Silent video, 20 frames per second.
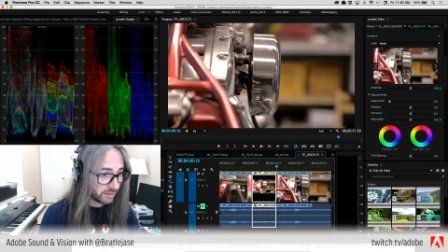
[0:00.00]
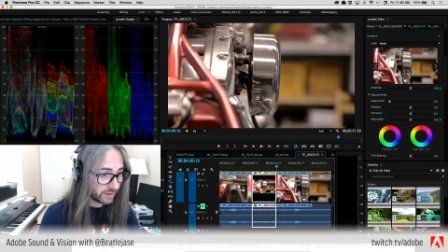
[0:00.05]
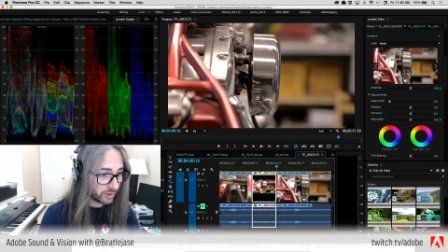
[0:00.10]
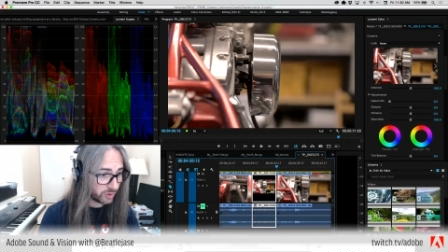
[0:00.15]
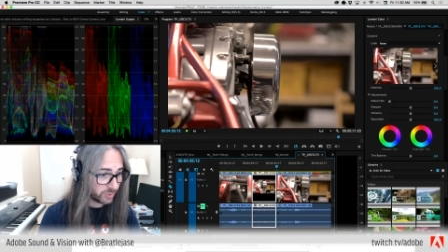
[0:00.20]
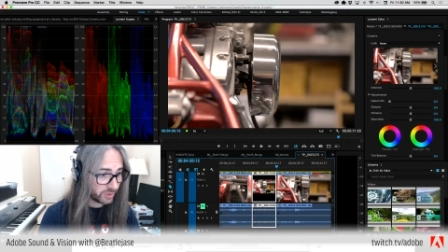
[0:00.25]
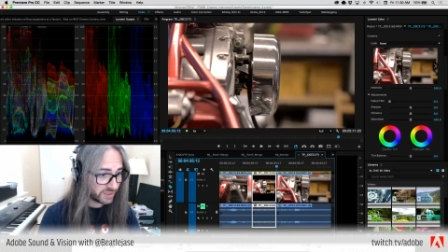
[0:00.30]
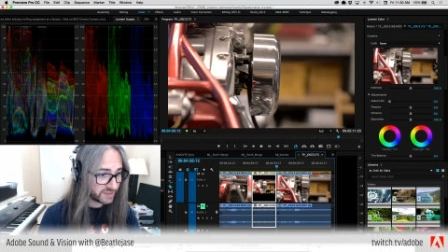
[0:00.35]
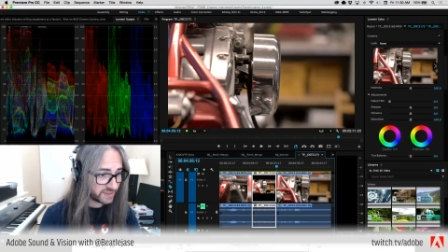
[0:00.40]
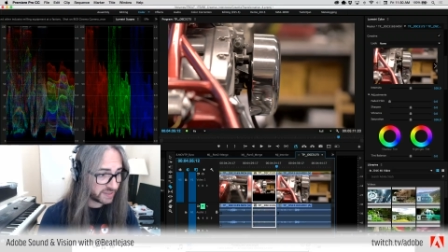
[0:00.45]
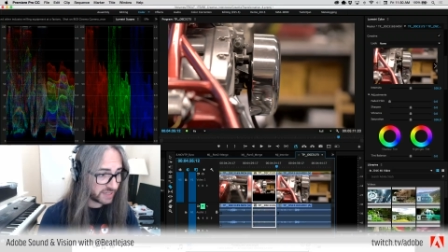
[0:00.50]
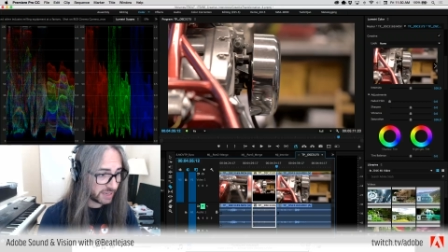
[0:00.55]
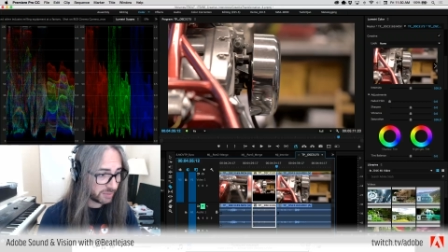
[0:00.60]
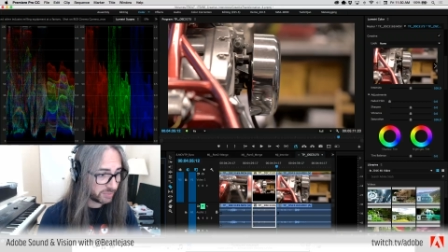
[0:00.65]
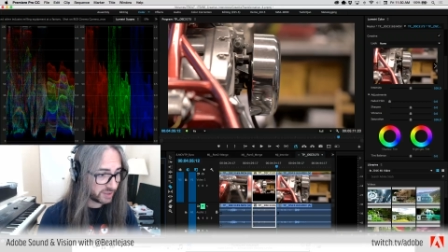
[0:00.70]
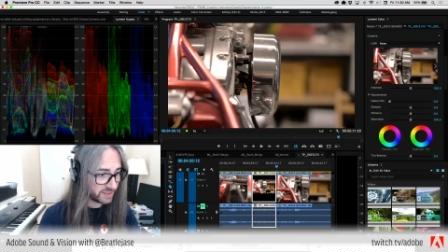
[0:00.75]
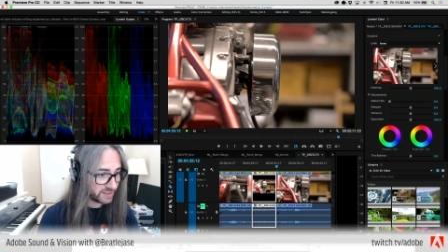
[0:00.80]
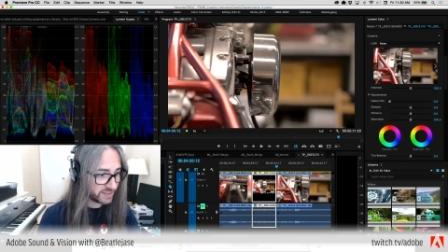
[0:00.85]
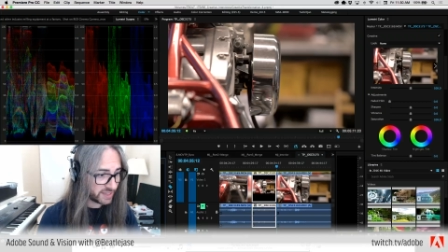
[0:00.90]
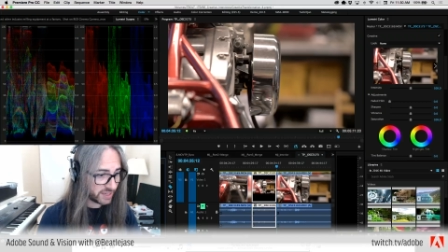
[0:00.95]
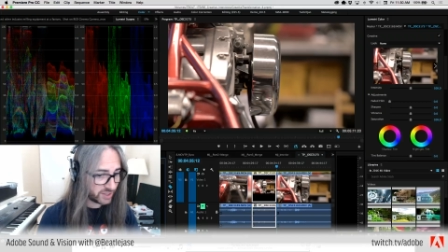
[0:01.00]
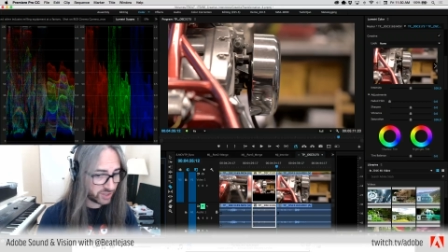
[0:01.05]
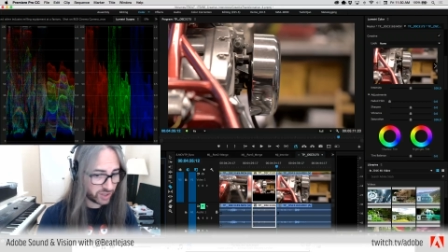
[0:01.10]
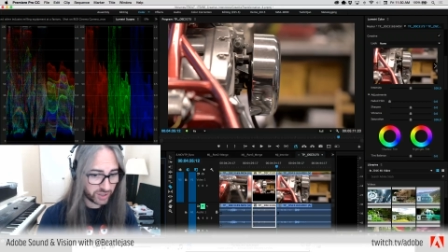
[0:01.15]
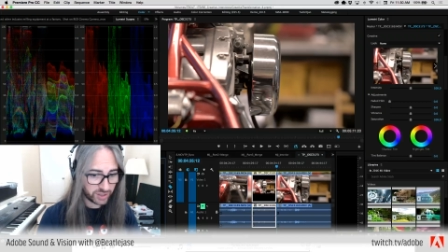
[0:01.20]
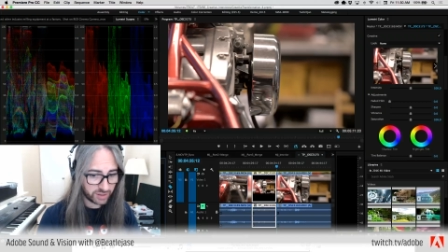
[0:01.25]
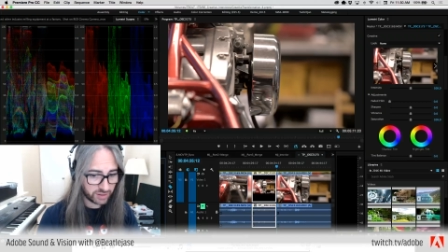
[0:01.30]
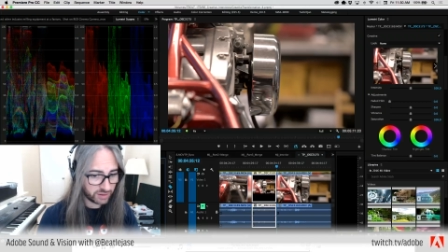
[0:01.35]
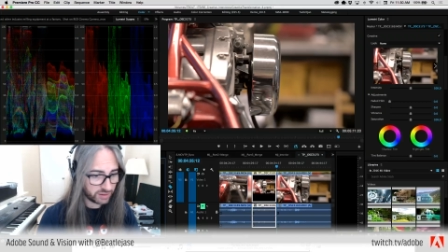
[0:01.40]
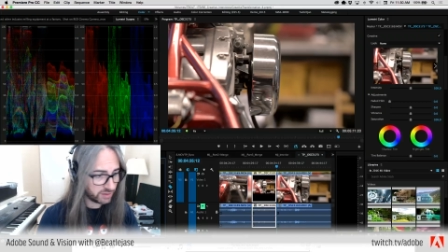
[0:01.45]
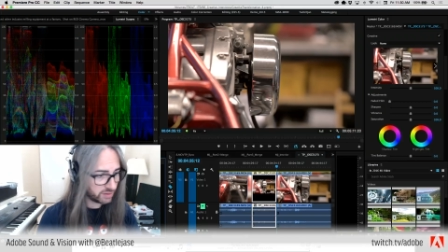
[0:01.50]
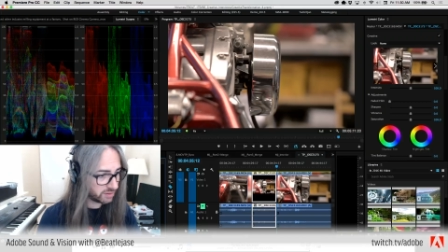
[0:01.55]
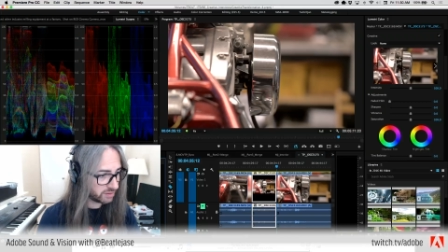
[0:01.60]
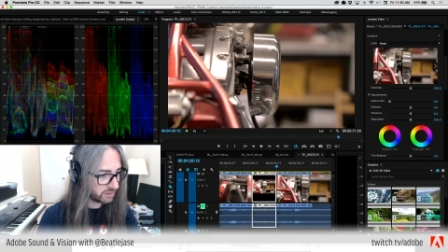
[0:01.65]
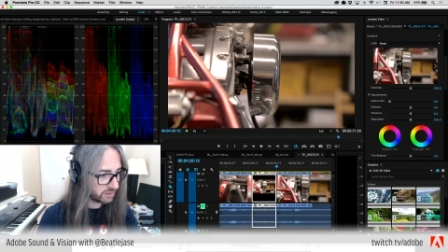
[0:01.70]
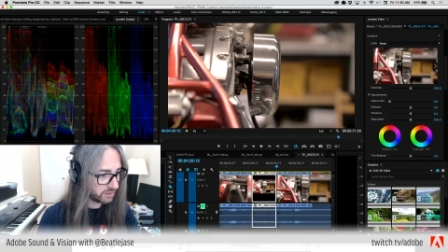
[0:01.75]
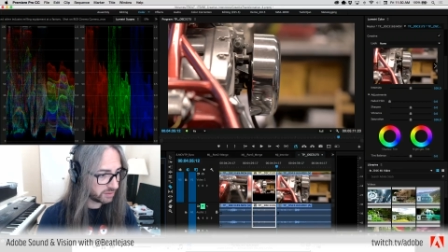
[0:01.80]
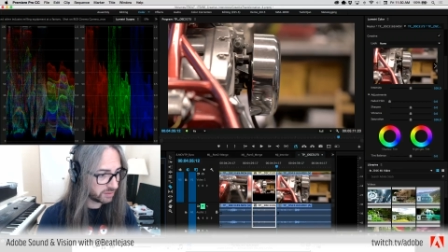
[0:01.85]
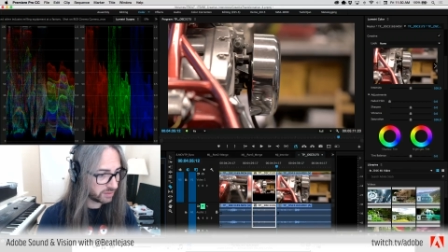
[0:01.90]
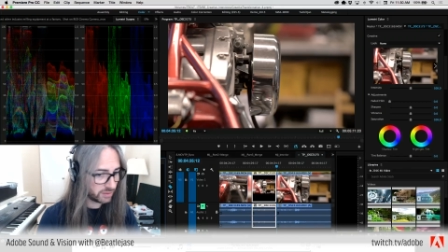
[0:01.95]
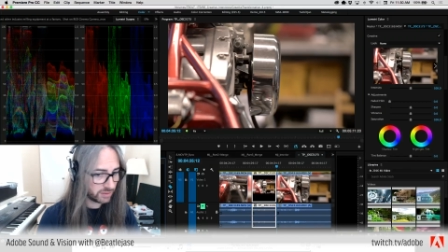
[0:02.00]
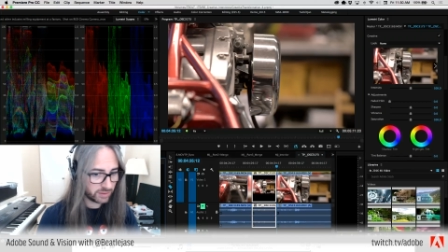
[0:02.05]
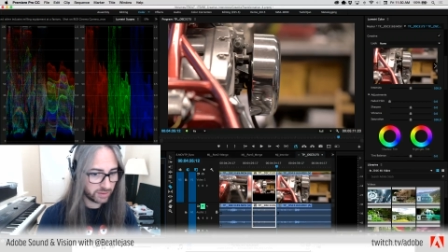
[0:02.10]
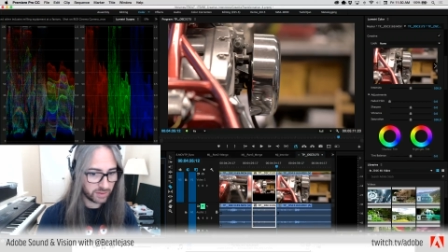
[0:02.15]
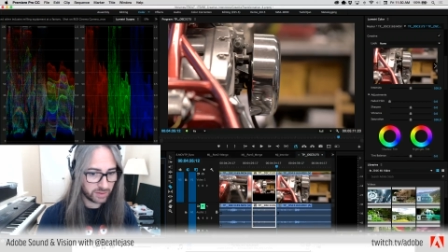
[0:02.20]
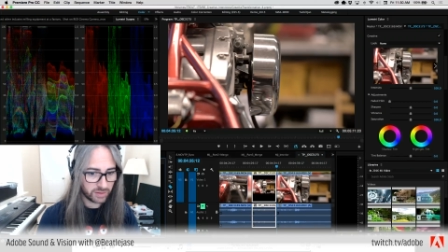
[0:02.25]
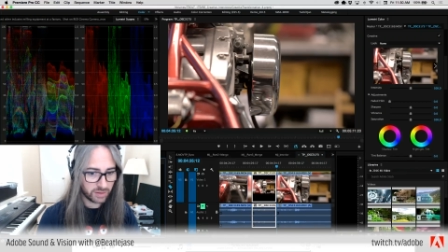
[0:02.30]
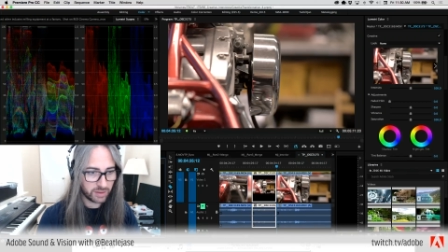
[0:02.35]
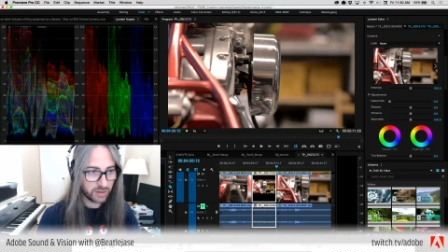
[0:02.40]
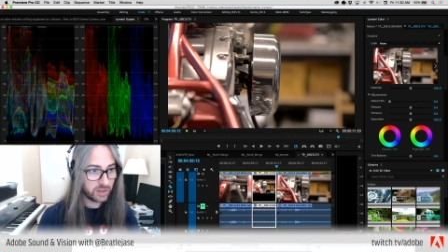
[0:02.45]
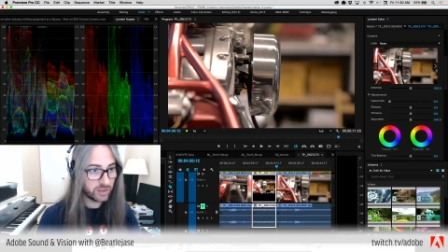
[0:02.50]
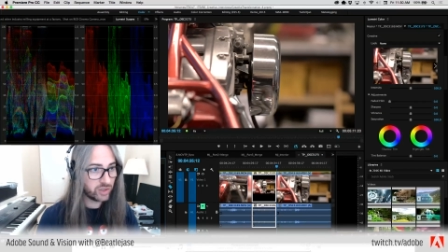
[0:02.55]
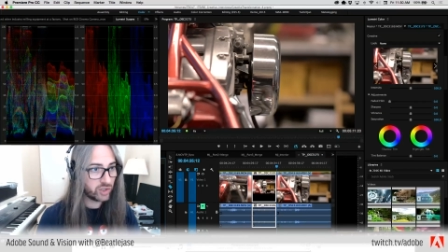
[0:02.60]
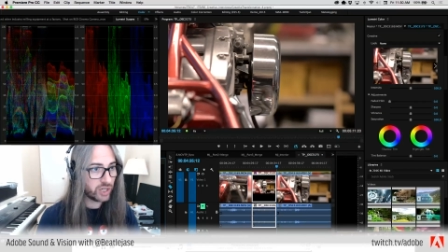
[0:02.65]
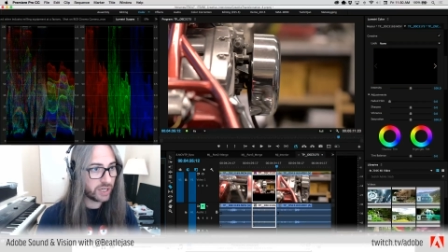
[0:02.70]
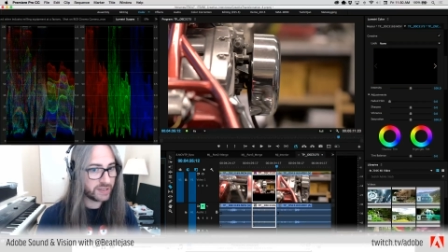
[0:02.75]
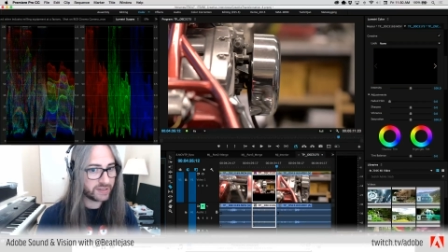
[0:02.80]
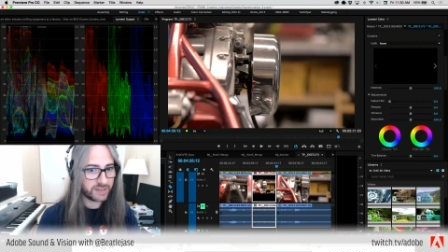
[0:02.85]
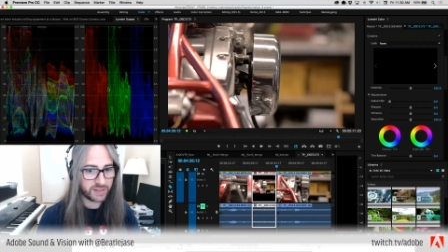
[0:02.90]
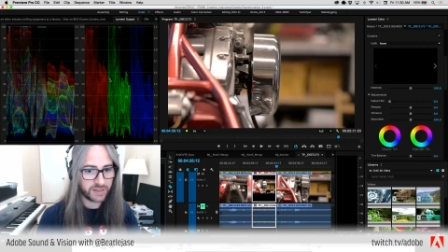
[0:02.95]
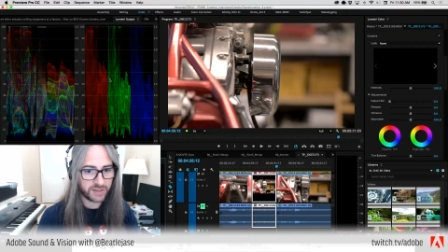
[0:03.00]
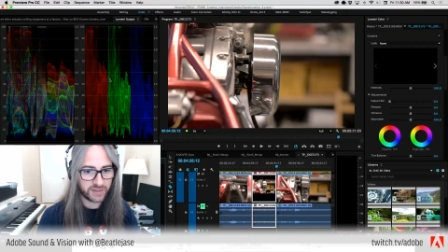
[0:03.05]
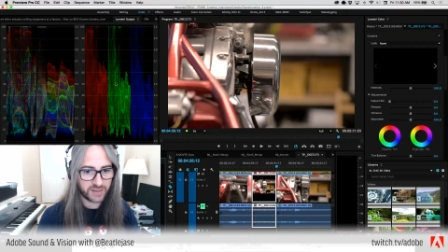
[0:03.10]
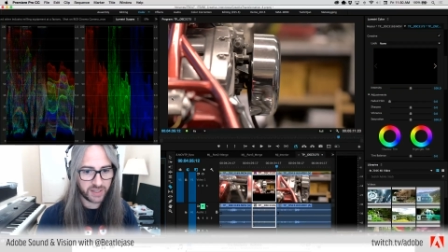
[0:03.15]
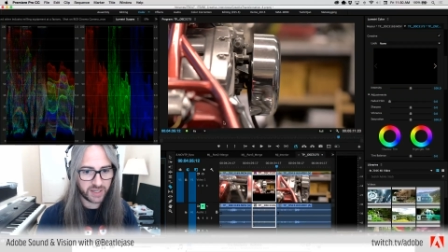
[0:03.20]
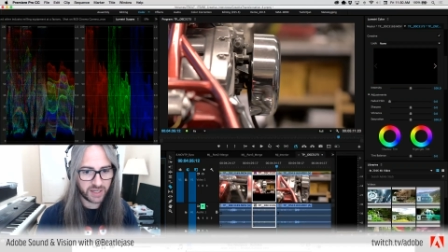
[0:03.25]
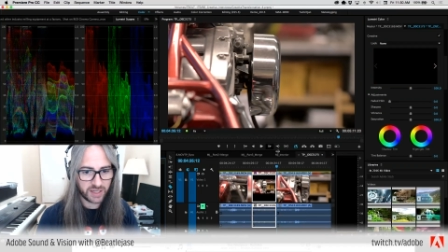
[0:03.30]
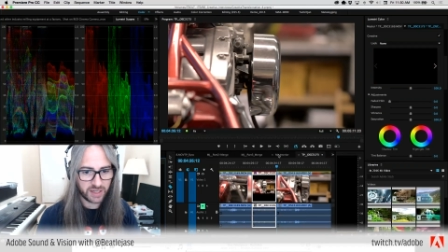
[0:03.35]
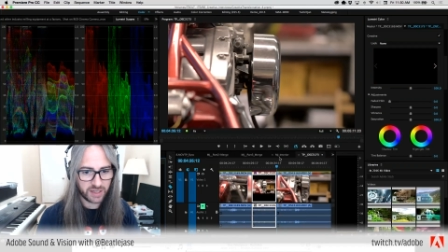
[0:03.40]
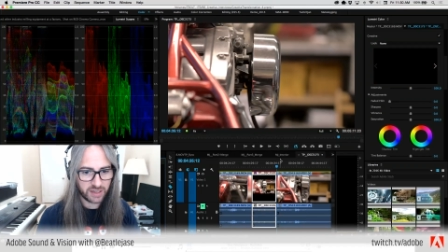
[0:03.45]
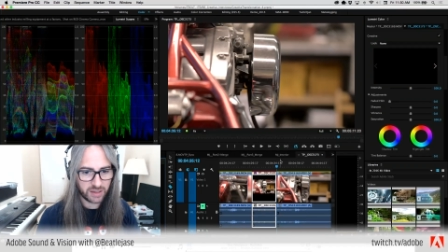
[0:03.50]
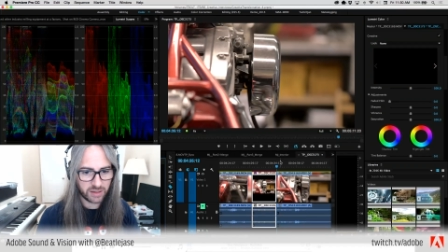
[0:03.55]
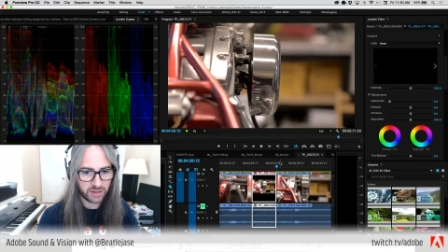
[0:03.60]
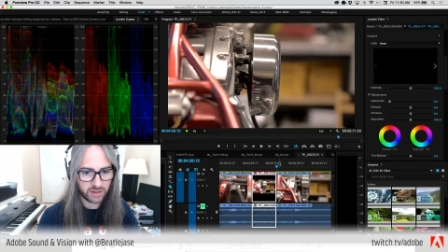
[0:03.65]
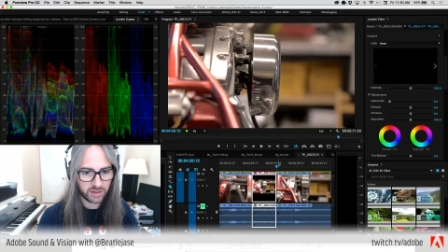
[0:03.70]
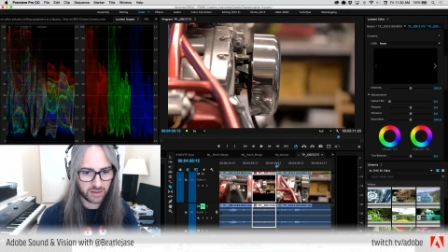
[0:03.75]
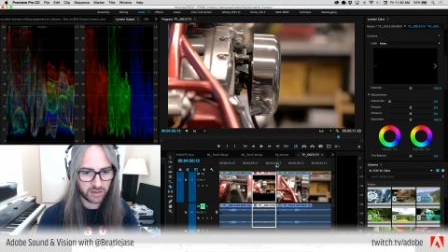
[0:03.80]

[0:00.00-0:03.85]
A little bit of stabilization, just to see.